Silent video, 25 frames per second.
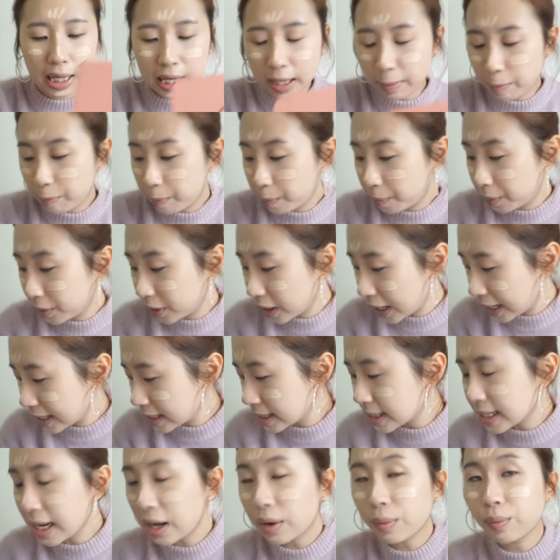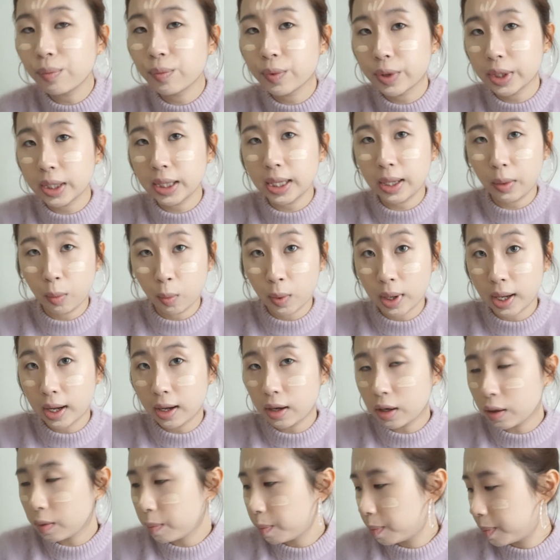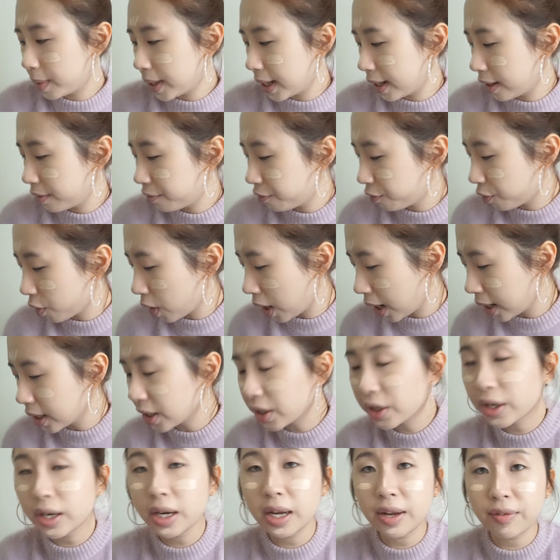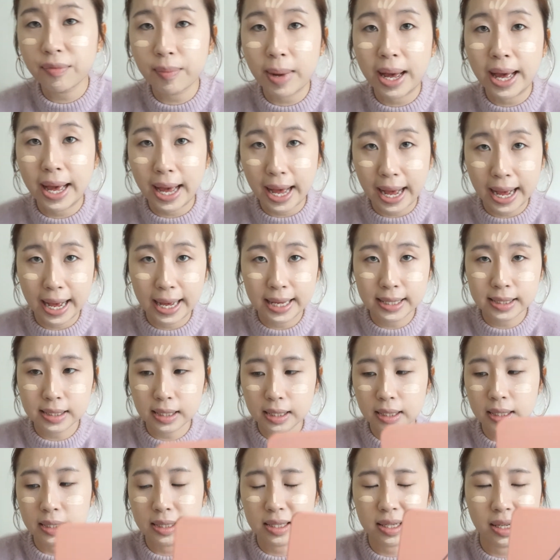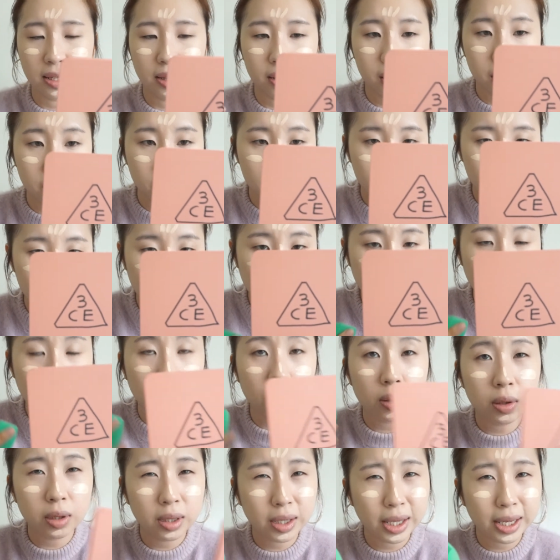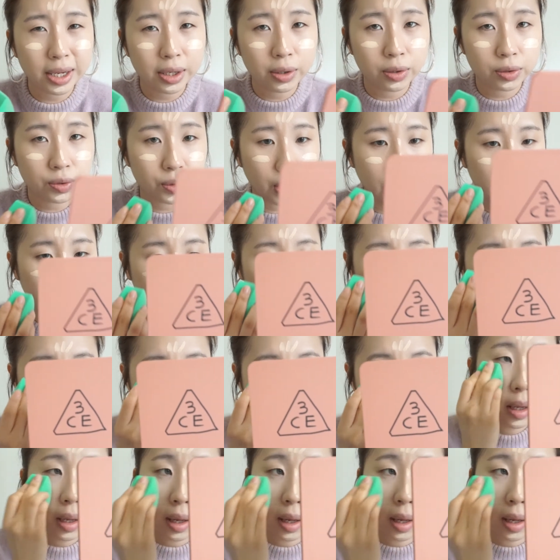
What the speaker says: It blends out really well, but for underneath my eyes, it is a little drying.